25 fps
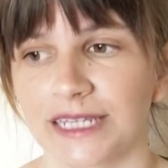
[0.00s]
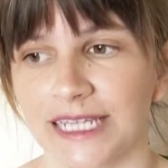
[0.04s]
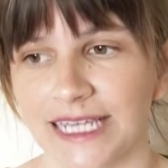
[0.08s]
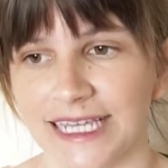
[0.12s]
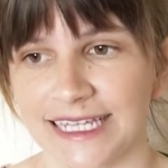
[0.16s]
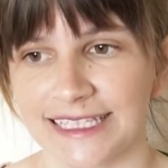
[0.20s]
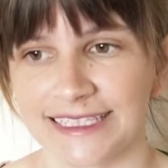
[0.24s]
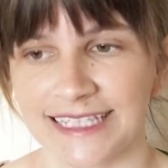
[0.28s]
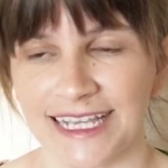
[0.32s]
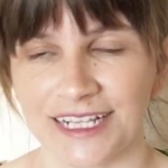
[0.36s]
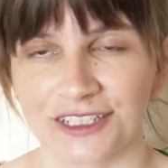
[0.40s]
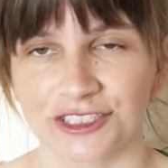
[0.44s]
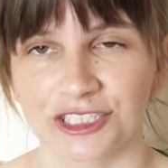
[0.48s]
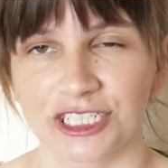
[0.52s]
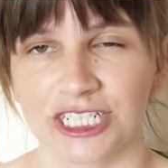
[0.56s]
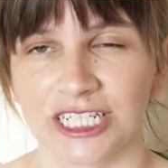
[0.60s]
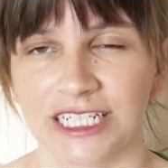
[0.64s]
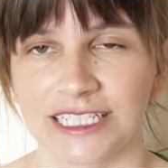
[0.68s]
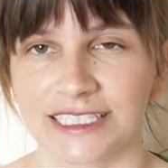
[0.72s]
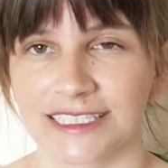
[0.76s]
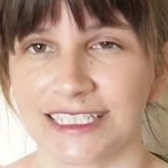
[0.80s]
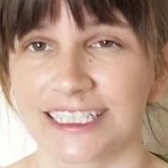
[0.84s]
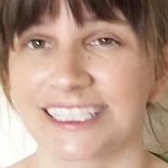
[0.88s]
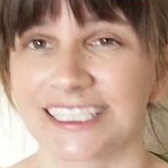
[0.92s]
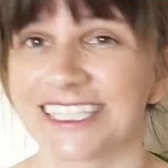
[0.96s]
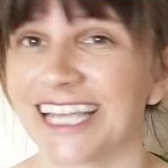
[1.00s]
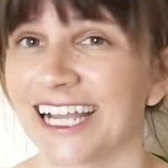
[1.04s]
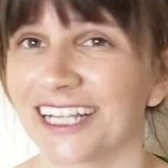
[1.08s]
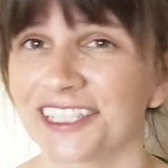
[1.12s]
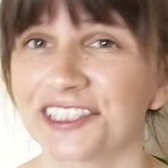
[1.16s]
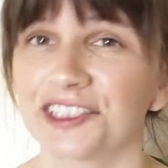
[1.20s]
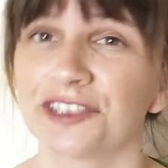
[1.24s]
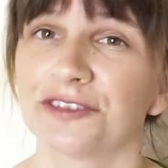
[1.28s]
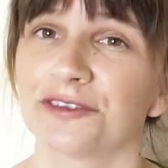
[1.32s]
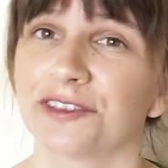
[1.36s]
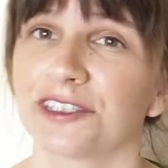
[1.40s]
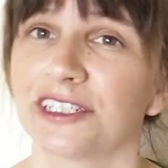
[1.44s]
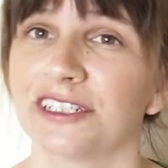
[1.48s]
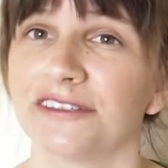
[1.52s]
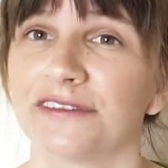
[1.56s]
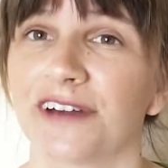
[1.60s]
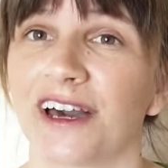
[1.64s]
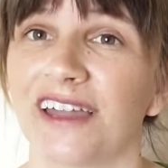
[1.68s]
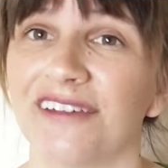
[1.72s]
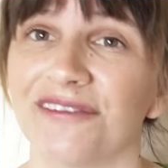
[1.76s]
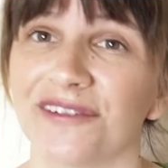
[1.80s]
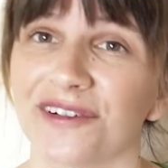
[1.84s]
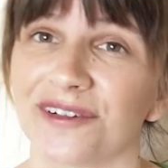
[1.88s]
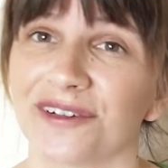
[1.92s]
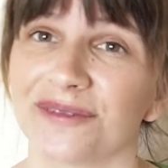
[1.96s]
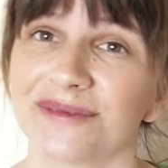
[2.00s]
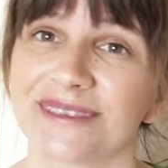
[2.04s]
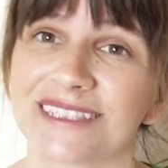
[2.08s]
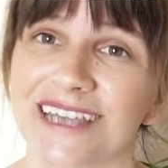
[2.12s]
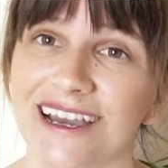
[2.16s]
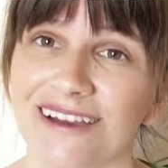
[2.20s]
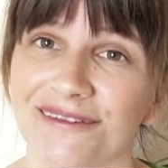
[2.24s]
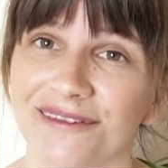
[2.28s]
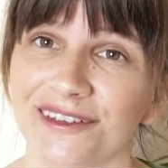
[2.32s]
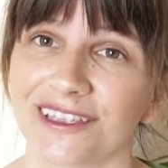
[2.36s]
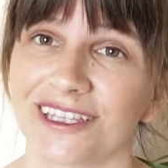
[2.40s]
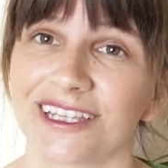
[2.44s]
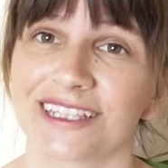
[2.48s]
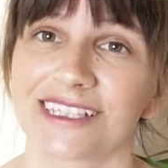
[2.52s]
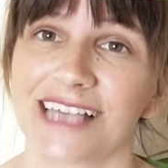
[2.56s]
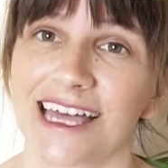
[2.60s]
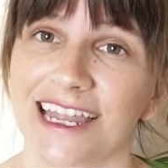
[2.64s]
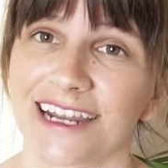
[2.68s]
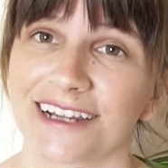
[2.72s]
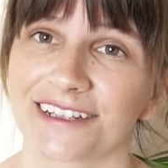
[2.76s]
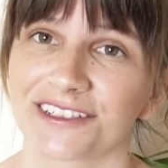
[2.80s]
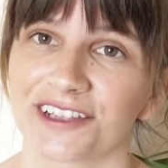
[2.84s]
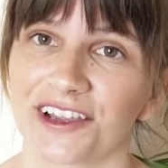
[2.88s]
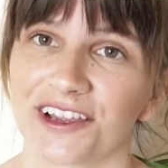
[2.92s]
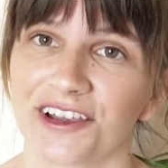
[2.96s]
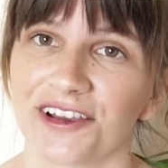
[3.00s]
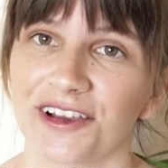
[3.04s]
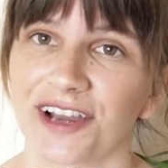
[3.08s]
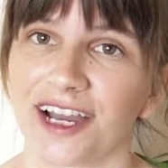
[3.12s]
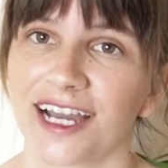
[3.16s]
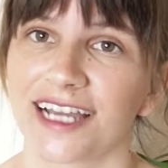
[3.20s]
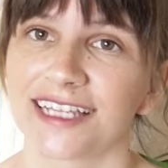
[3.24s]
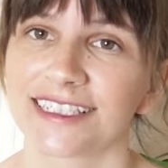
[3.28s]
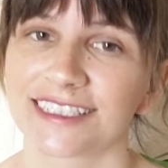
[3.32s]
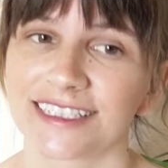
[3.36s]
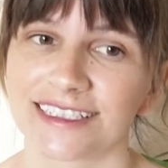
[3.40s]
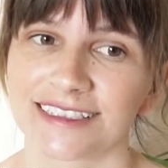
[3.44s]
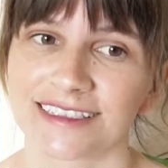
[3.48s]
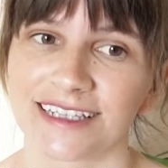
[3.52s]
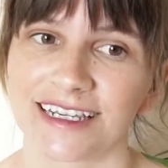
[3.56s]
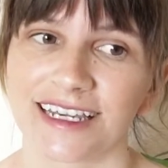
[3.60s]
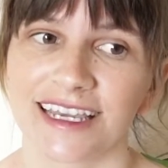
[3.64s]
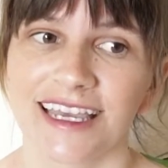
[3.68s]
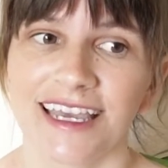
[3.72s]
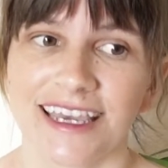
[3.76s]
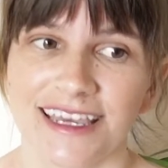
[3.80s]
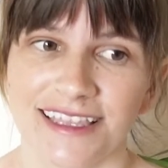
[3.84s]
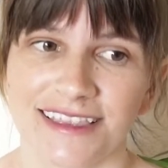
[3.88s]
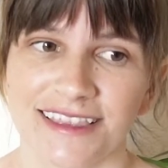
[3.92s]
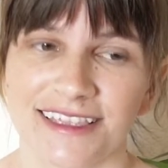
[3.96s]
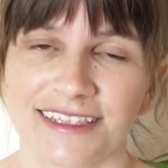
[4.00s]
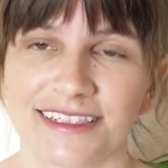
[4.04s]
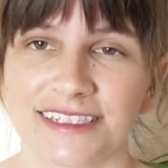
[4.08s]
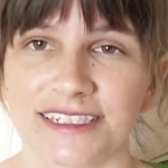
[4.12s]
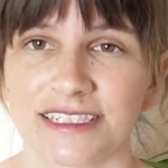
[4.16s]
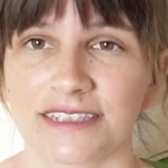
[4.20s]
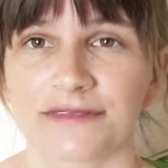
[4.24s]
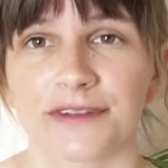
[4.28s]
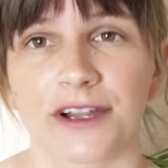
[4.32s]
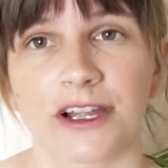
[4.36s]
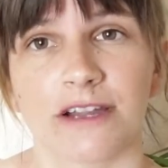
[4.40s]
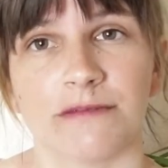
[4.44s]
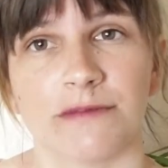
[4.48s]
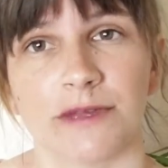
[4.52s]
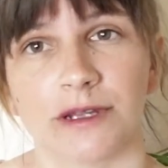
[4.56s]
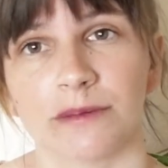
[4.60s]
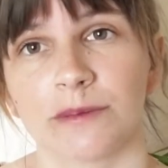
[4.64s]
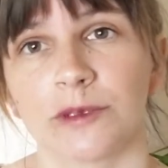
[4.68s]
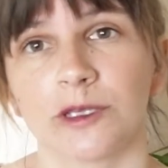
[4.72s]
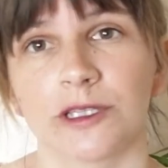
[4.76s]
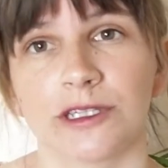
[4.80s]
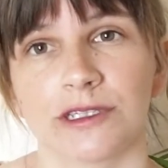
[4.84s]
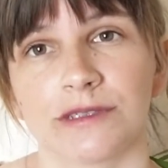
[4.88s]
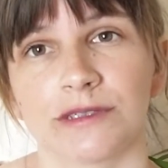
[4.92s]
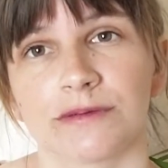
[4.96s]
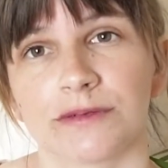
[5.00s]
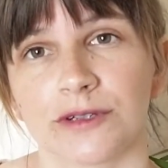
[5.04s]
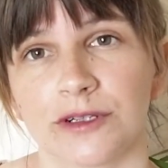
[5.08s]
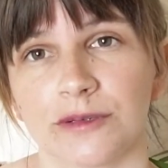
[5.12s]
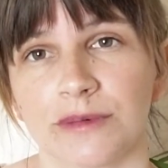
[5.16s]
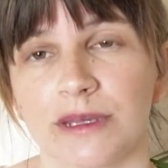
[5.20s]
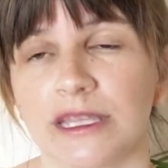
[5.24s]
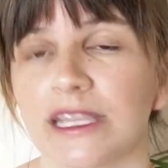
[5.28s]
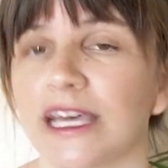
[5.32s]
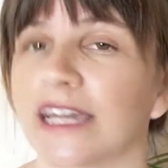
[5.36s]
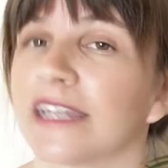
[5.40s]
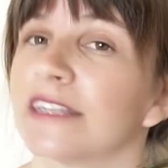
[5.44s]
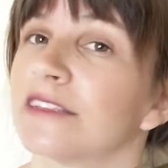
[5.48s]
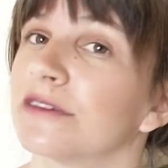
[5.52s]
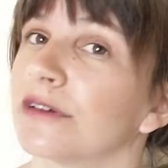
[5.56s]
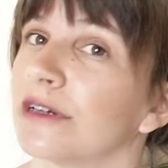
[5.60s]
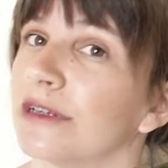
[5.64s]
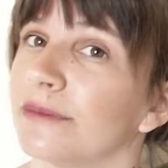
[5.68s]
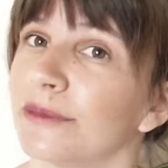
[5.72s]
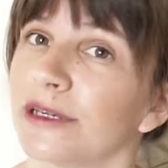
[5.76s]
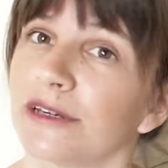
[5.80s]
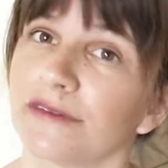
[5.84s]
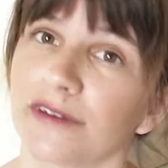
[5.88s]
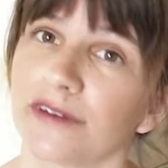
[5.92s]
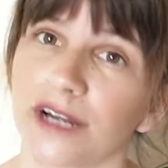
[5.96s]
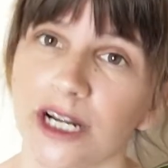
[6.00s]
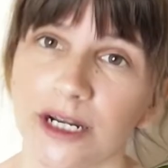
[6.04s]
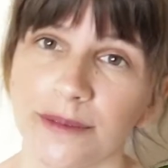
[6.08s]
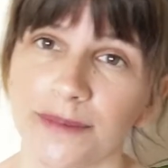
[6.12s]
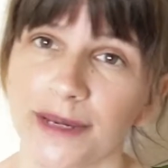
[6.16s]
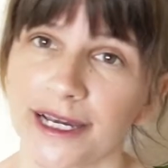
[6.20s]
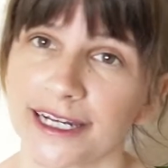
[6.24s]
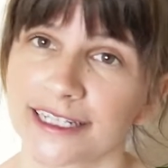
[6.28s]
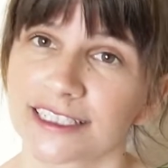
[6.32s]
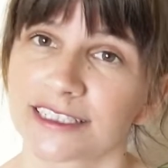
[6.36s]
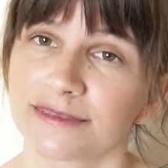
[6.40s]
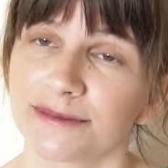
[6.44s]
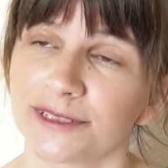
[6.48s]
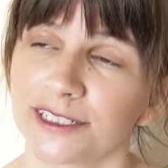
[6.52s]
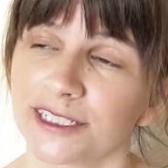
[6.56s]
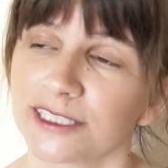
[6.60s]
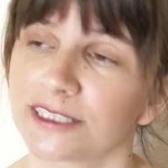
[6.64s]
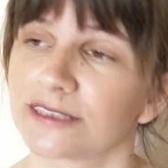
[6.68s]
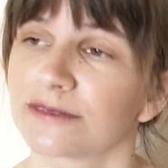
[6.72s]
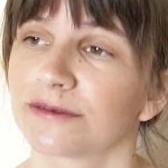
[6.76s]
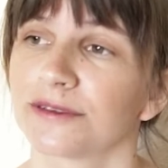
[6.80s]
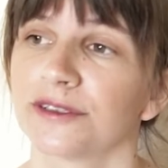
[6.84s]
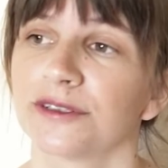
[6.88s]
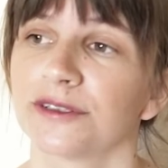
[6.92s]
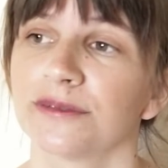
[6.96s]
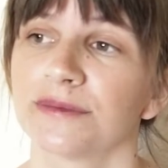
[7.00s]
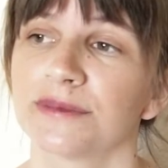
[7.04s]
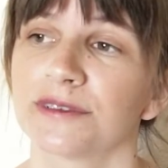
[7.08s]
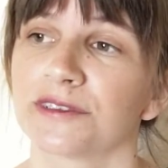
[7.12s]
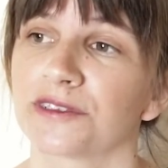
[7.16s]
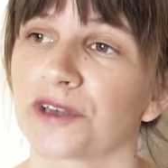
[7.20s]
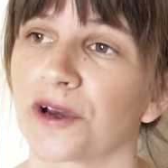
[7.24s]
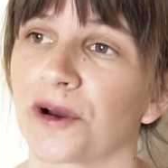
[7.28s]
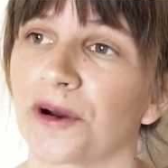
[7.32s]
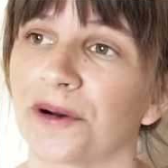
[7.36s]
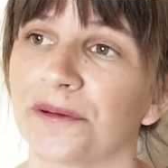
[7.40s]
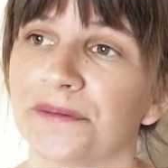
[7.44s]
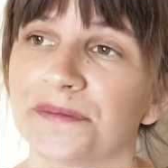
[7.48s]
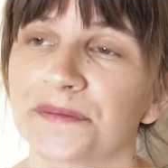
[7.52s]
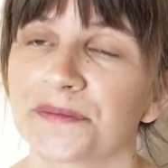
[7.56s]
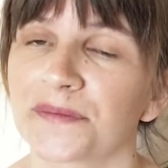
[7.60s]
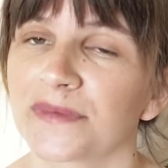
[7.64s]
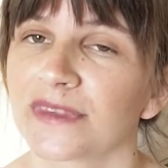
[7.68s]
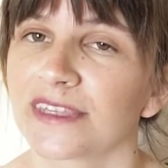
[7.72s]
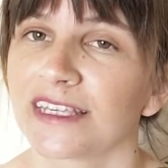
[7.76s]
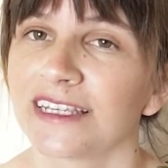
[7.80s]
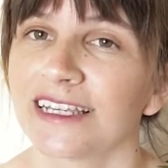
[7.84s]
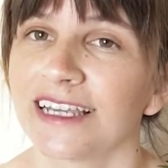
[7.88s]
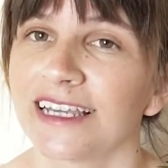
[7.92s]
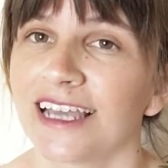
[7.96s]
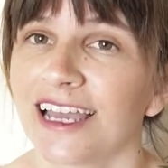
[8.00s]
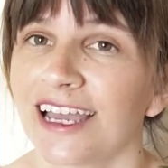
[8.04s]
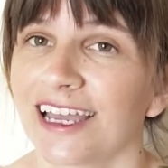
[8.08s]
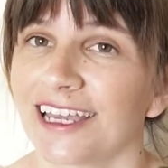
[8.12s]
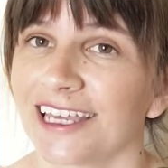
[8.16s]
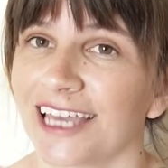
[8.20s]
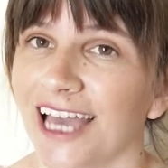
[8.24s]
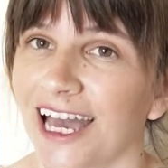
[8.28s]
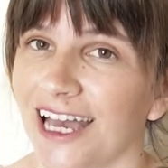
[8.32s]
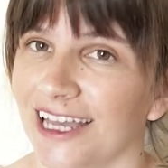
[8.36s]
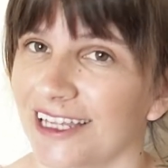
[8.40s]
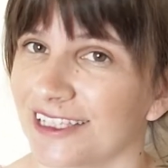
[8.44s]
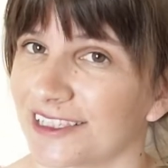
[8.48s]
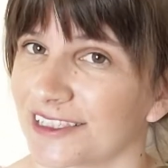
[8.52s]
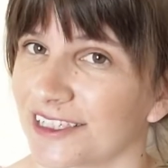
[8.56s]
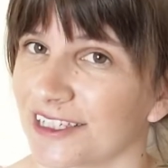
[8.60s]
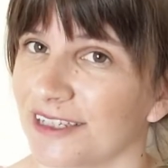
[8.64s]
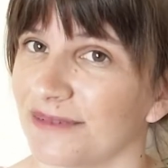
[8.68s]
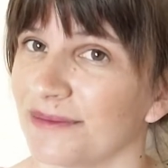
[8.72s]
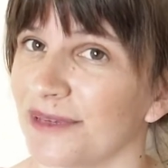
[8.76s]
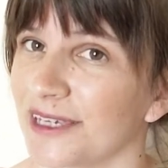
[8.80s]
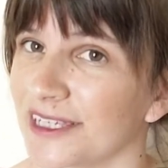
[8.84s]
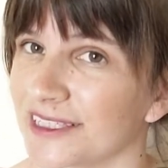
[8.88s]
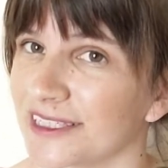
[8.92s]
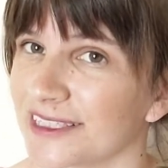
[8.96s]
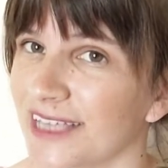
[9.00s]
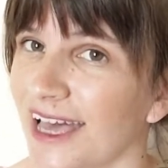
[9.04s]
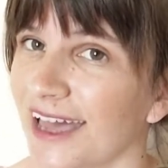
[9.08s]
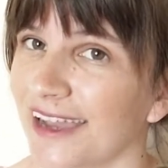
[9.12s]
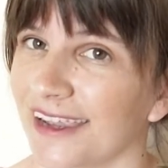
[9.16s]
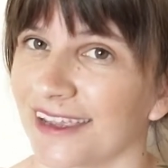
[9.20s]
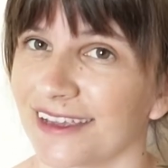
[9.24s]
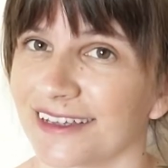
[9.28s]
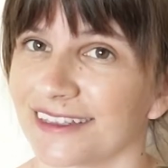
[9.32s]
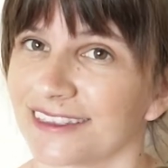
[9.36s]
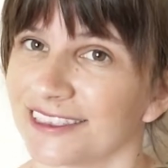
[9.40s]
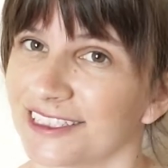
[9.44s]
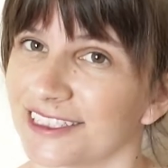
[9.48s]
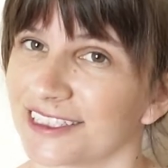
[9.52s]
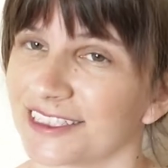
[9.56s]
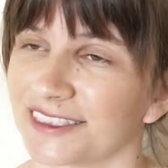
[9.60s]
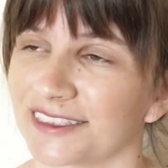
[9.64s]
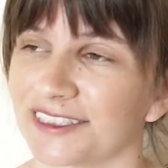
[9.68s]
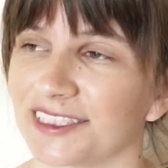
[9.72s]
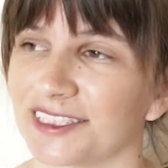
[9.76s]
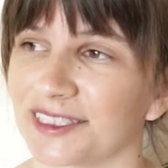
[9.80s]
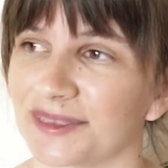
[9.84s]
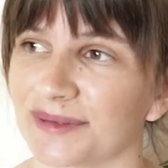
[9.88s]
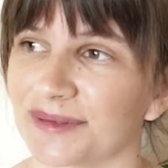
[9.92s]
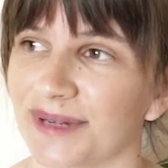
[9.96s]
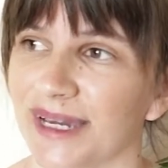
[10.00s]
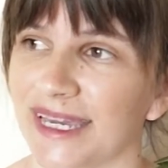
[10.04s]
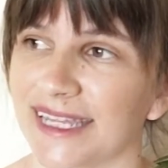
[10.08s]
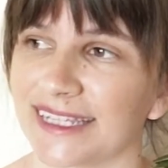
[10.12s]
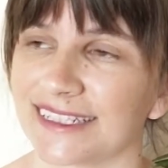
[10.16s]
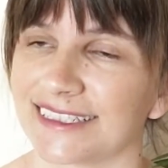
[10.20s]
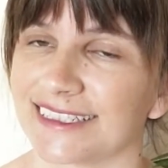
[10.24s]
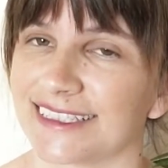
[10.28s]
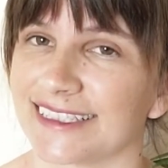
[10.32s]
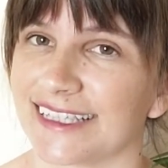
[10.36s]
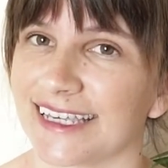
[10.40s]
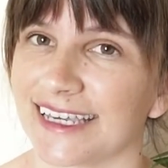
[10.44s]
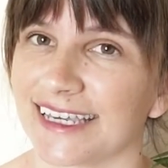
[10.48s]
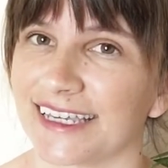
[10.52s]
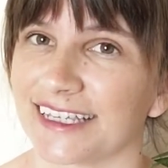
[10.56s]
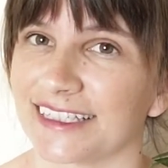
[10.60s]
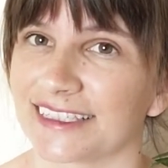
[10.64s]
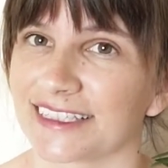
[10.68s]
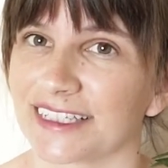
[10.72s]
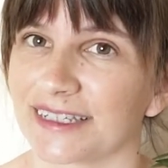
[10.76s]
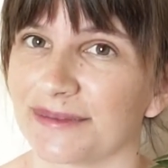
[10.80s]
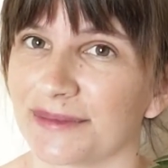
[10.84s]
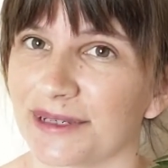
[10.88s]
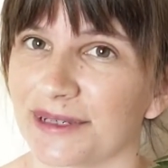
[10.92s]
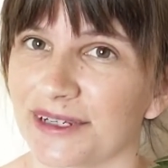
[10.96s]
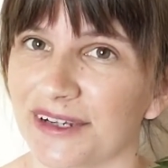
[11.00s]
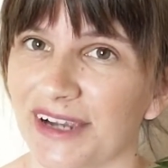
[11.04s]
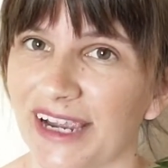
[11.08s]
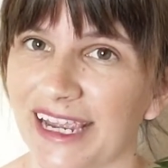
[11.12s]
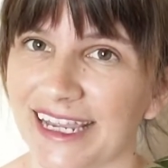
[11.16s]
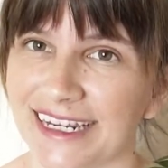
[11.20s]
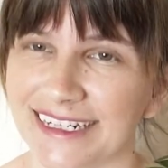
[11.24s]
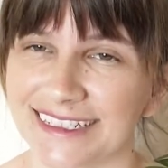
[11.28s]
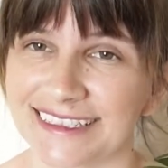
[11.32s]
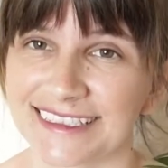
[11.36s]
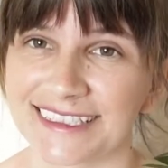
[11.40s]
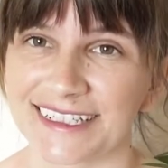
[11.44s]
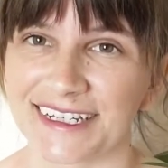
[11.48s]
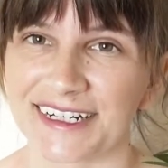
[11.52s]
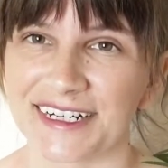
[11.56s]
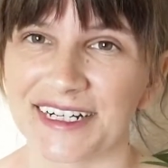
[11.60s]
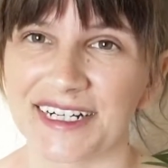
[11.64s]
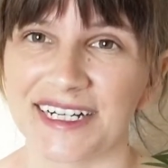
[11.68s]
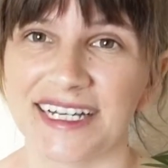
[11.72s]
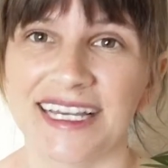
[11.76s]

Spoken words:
It's actually a really fun room, so I'm really excited to show you guys. It's like, this is a very minimalist room, and that is going to be a very maximalist room. So yeah, it's going to be exciting. Just wait and see. It's going to be great. So